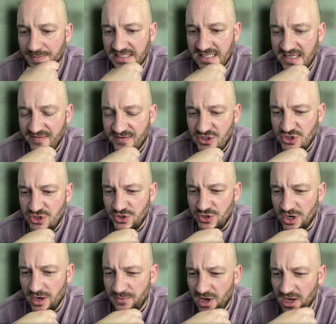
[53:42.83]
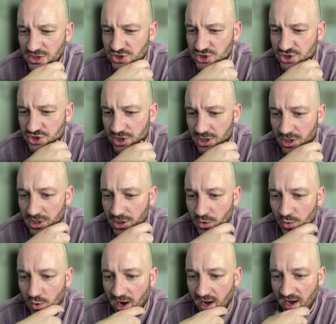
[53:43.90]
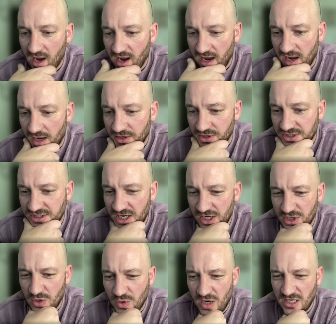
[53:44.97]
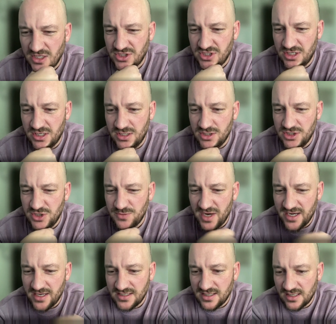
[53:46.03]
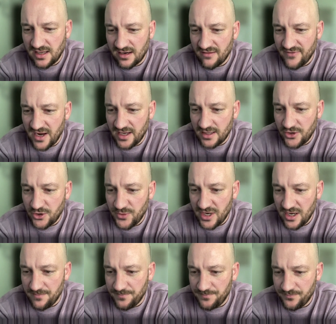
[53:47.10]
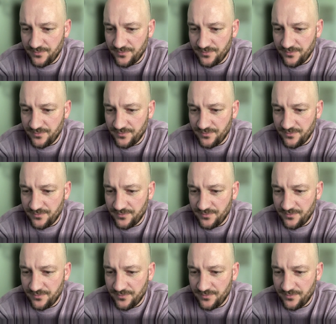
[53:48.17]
Davis Jr., I'm not sure quite I understand your question. Do you mind clarifying a little bit?